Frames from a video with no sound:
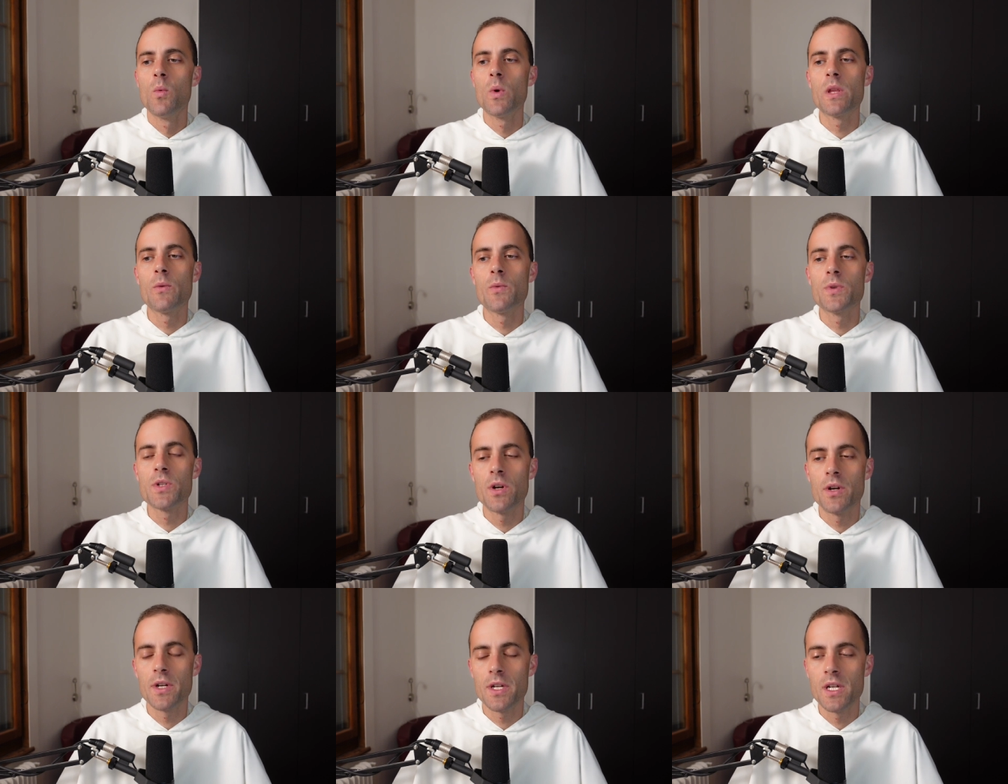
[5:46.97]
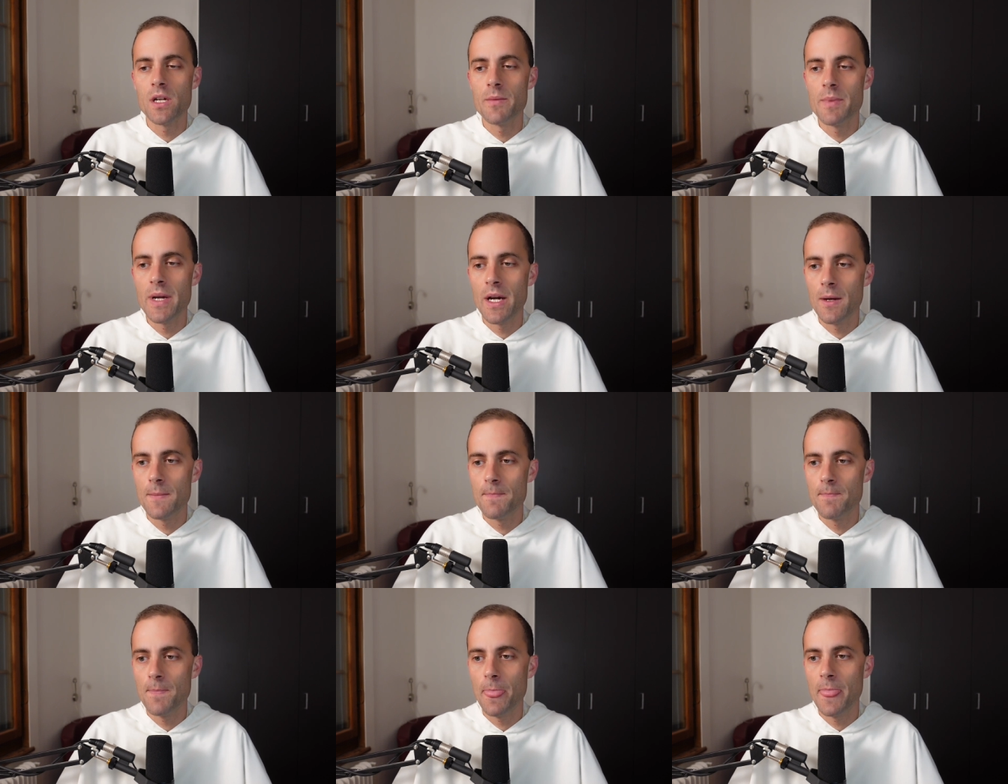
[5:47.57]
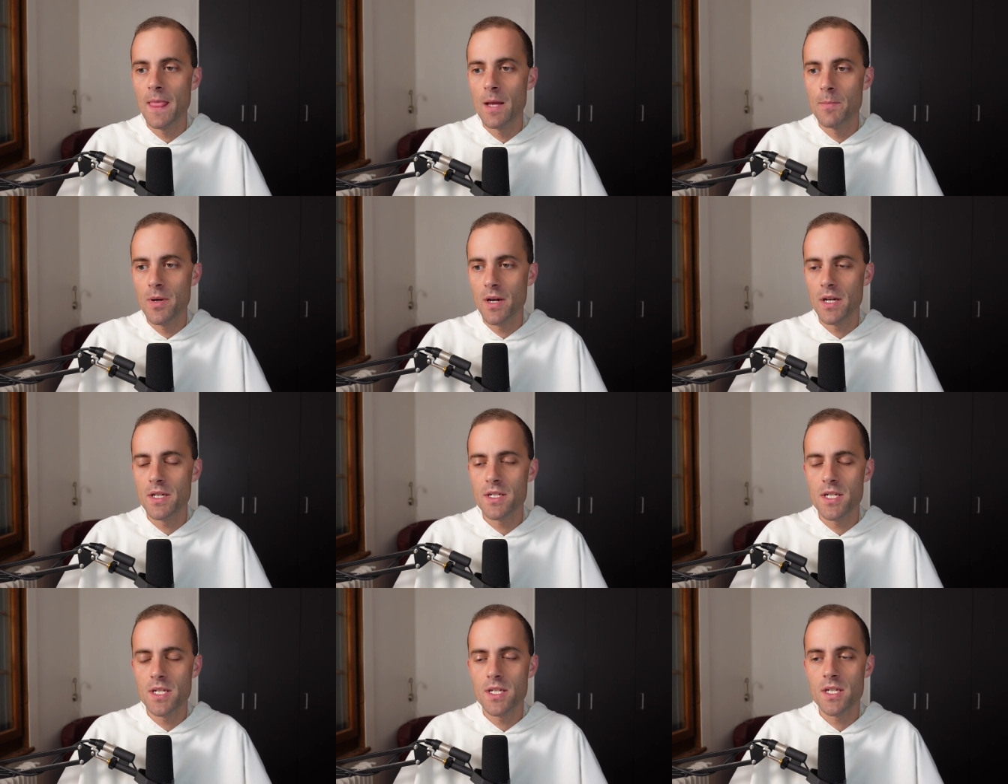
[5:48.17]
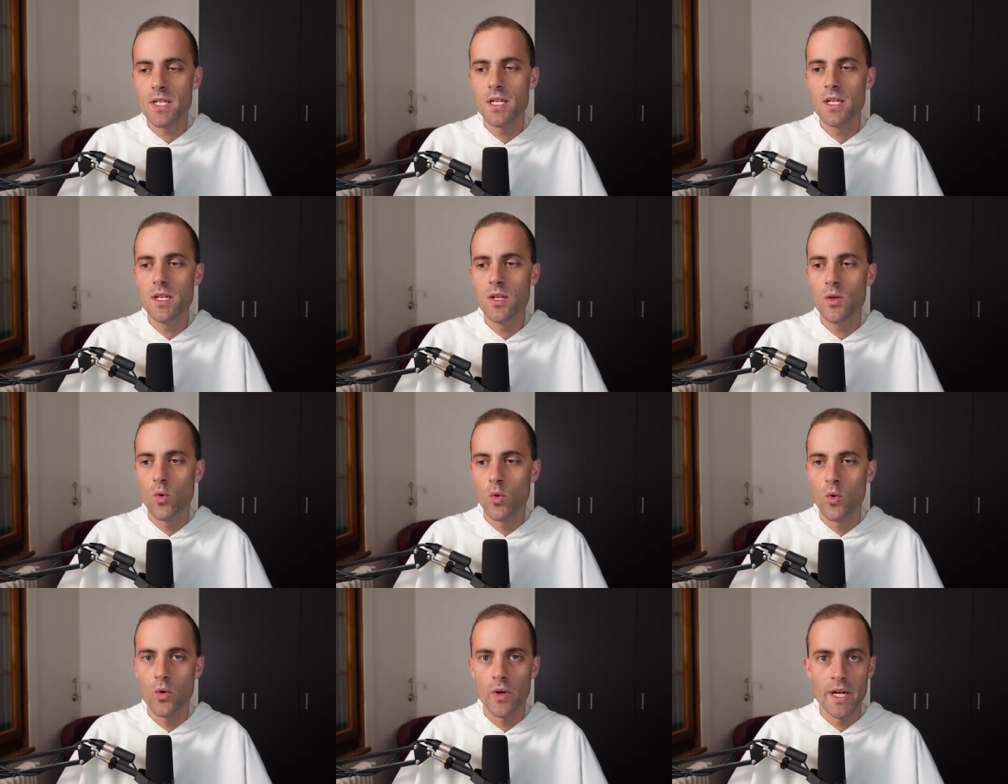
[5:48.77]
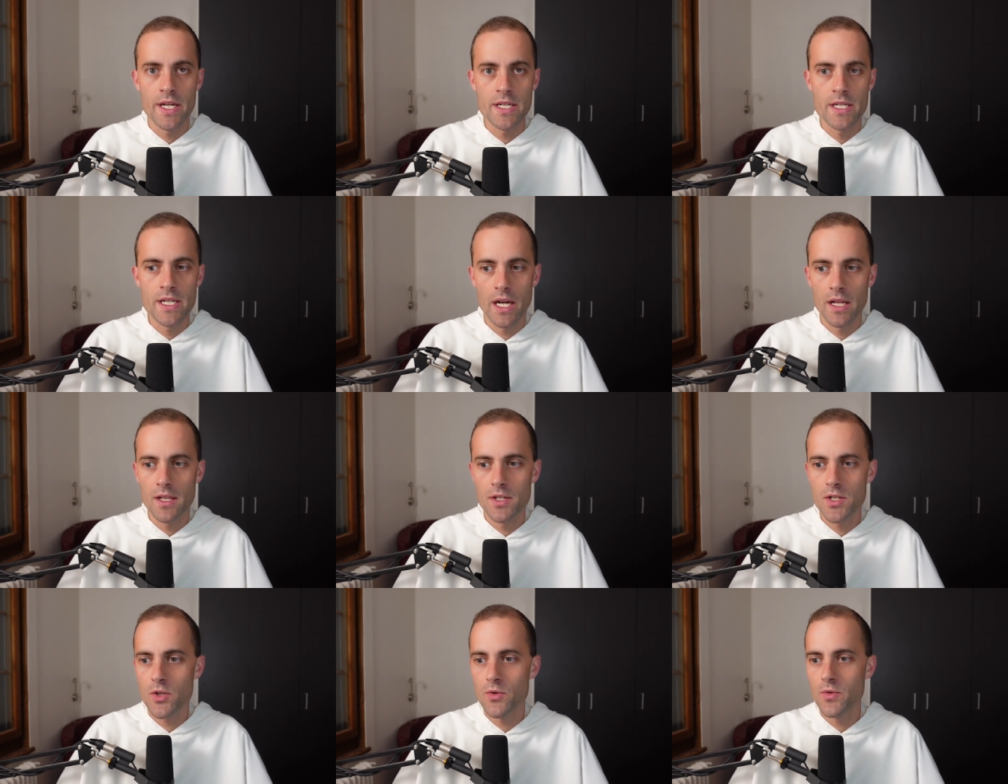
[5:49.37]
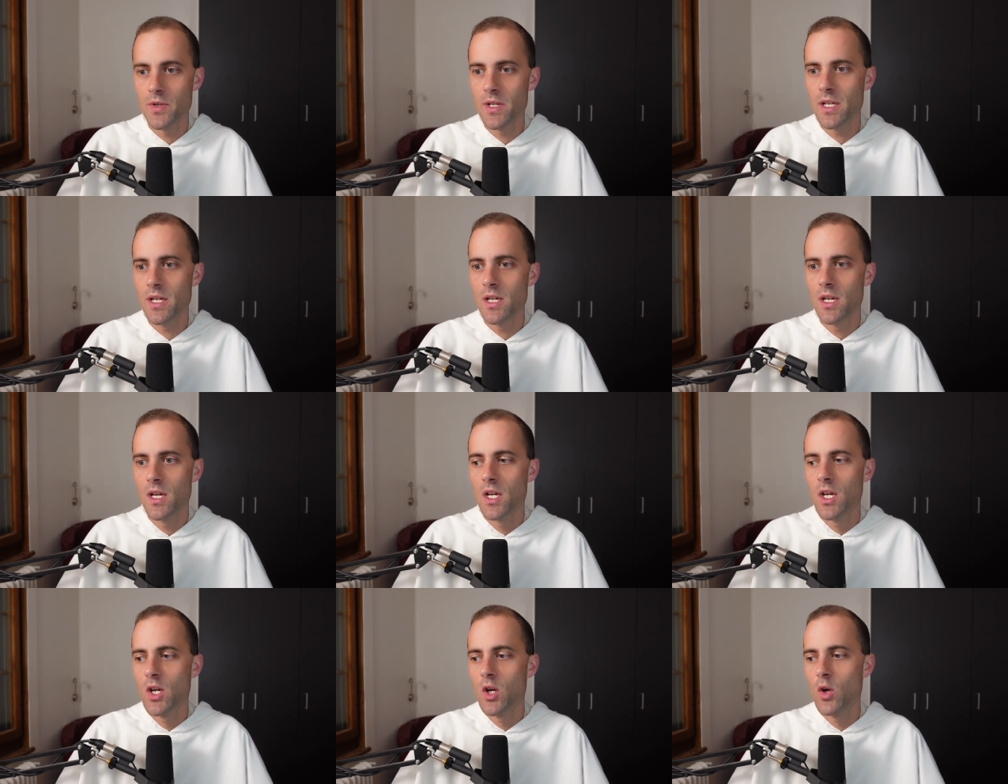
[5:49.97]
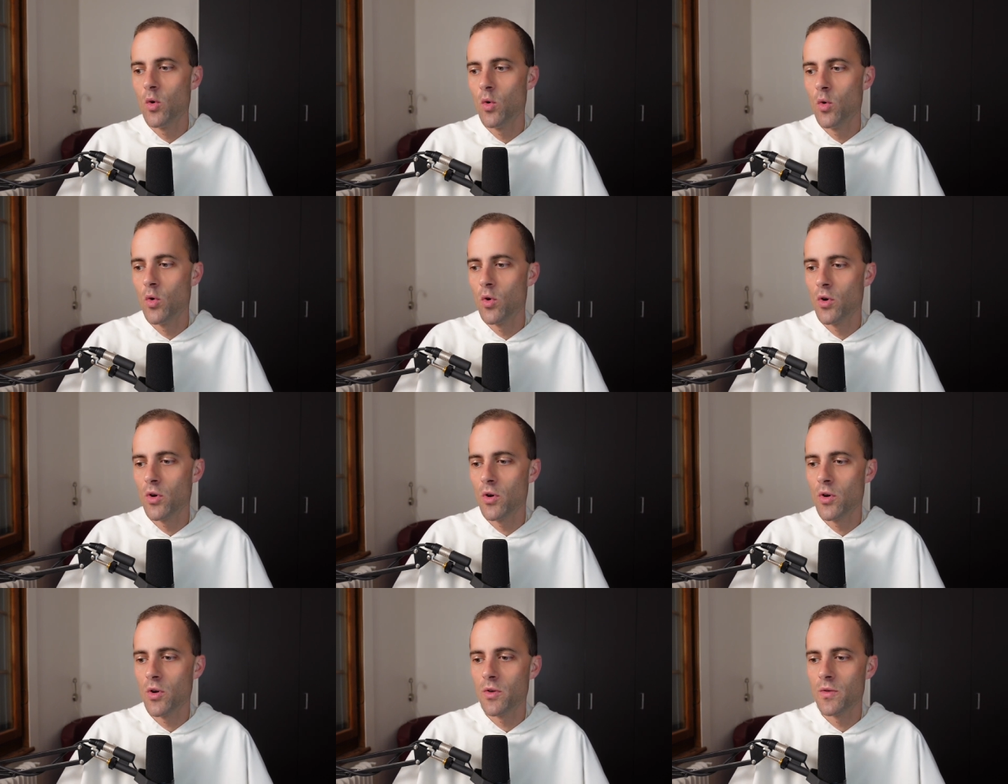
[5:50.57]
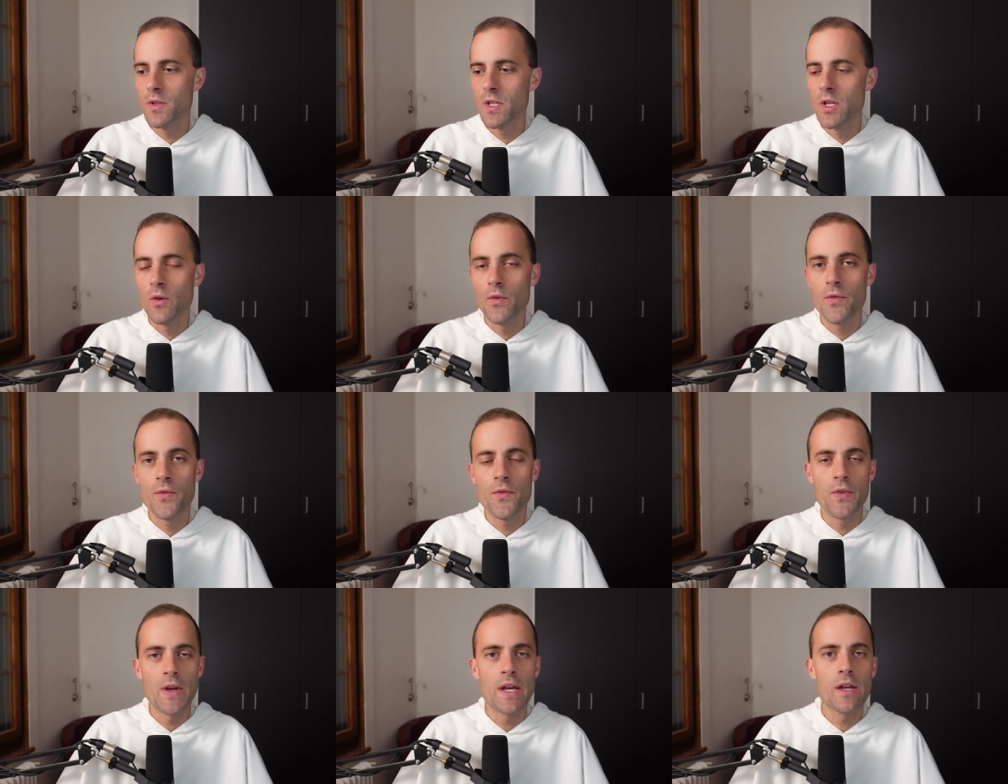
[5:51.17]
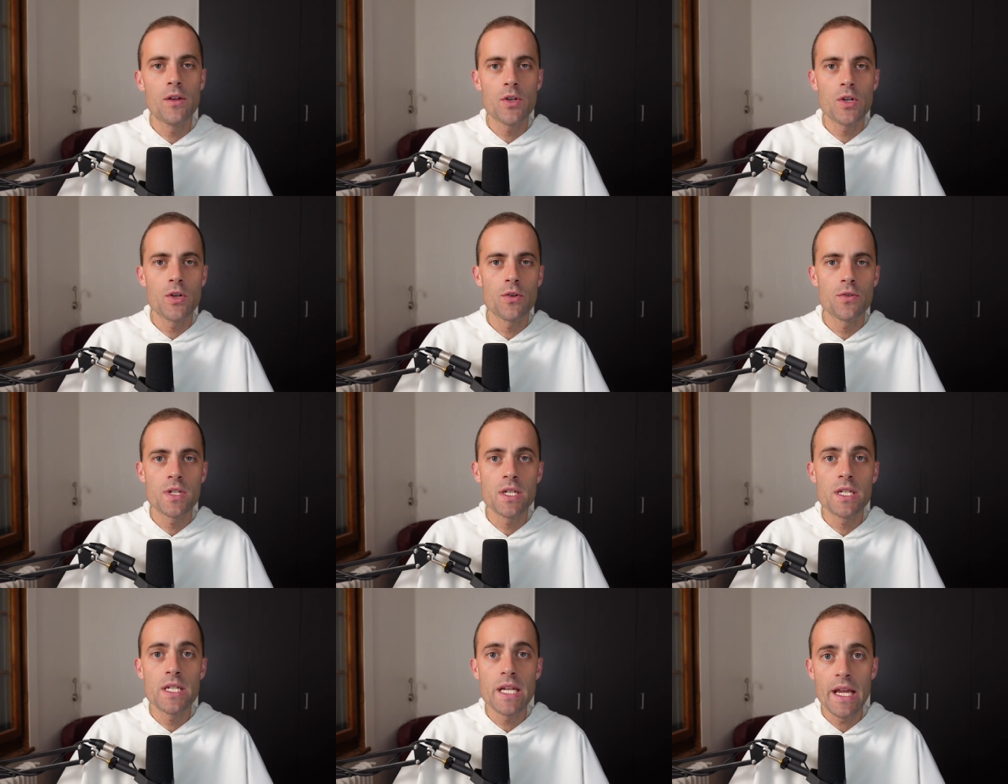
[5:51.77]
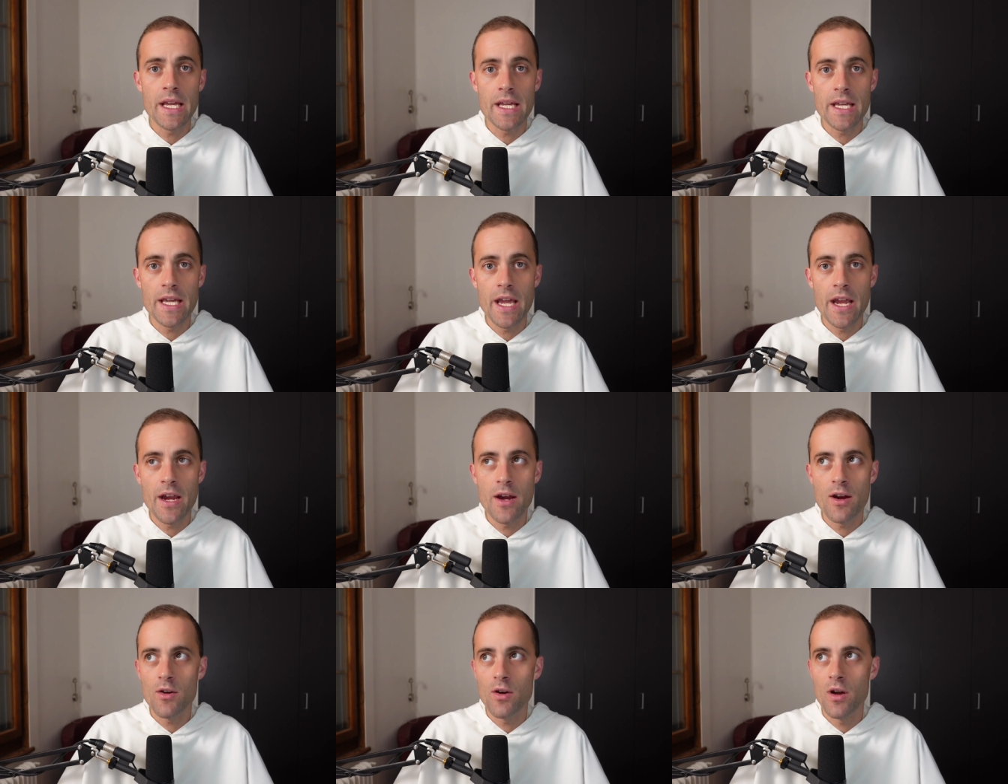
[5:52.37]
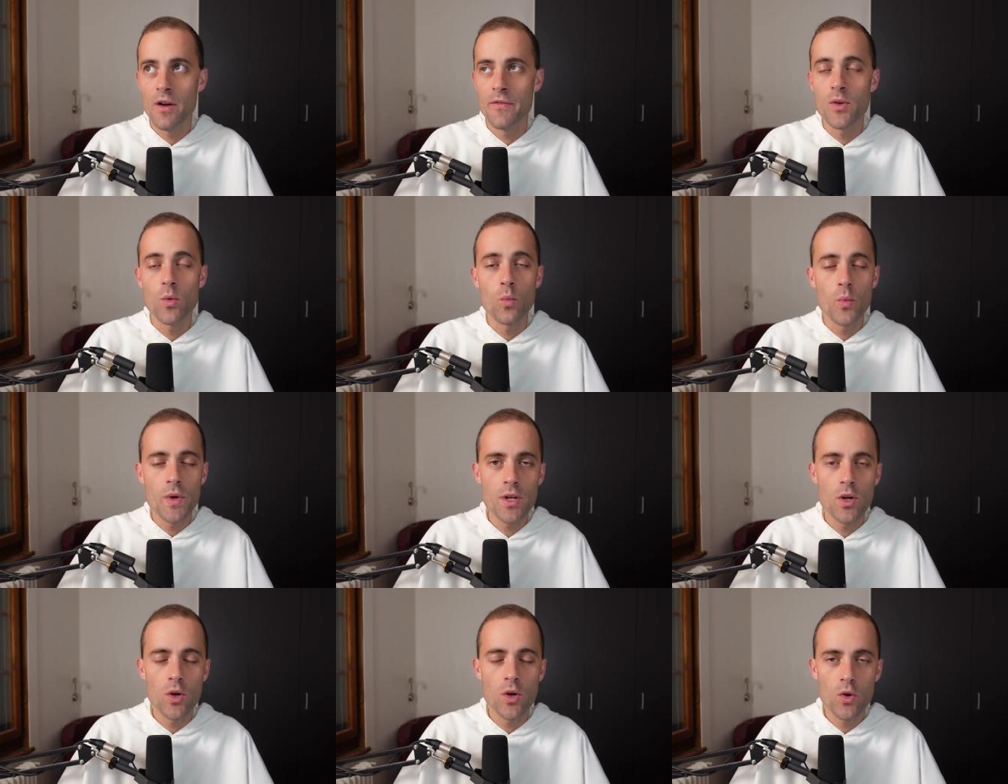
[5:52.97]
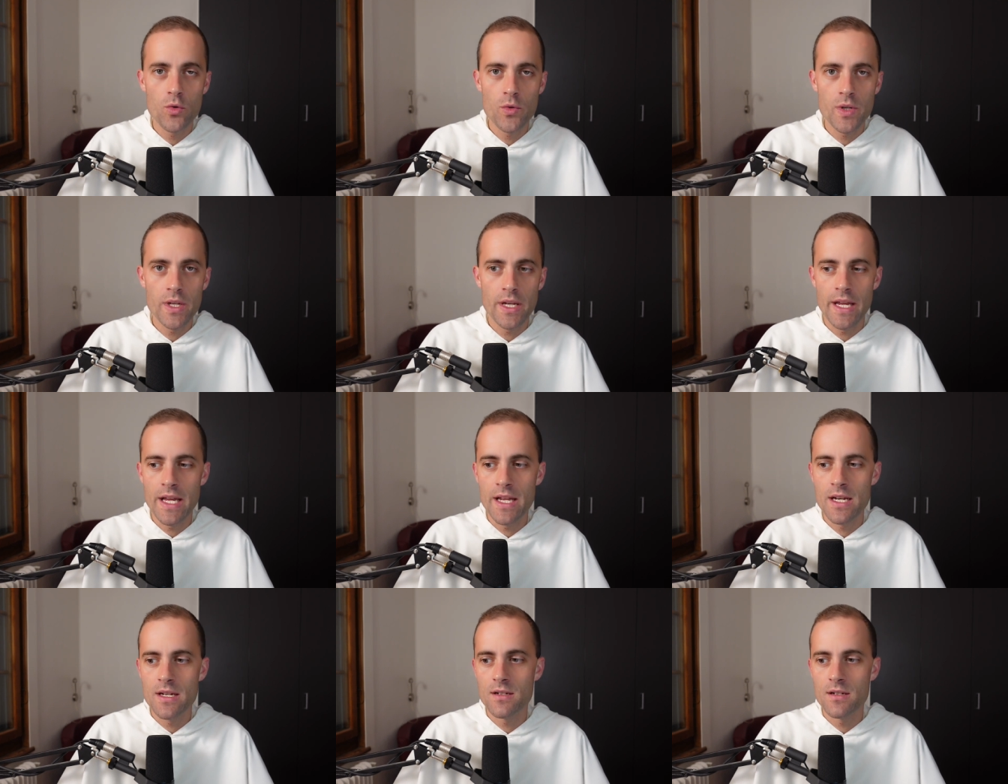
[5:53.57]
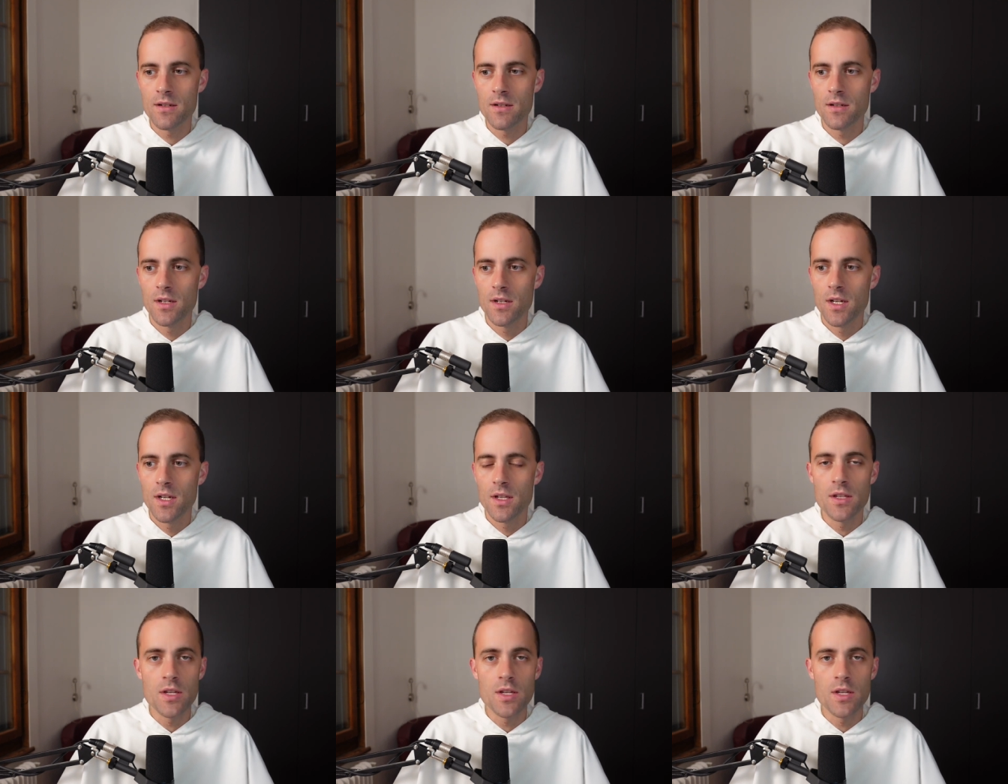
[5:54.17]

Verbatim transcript: whether we're talking about apostasy or idolatry or you know failure to take care of the widowed and